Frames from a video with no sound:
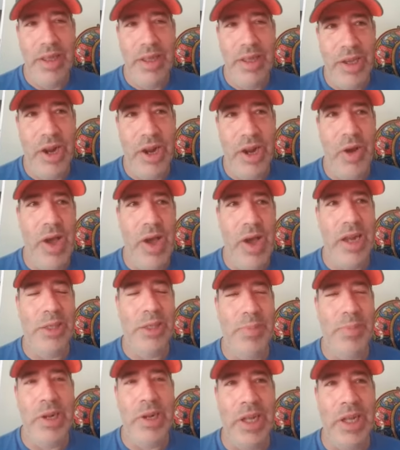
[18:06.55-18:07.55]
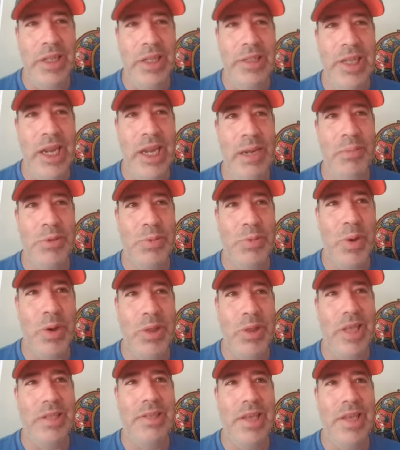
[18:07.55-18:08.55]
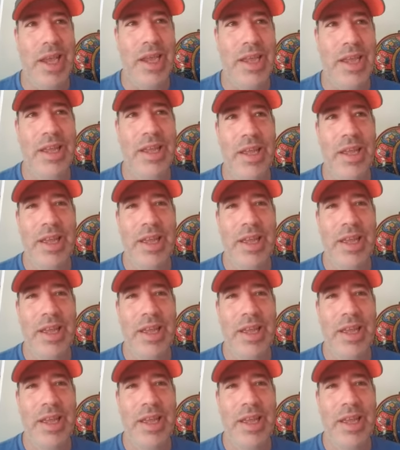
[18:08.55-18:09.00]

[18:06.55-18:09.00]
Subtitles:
and he's been on teams where they say,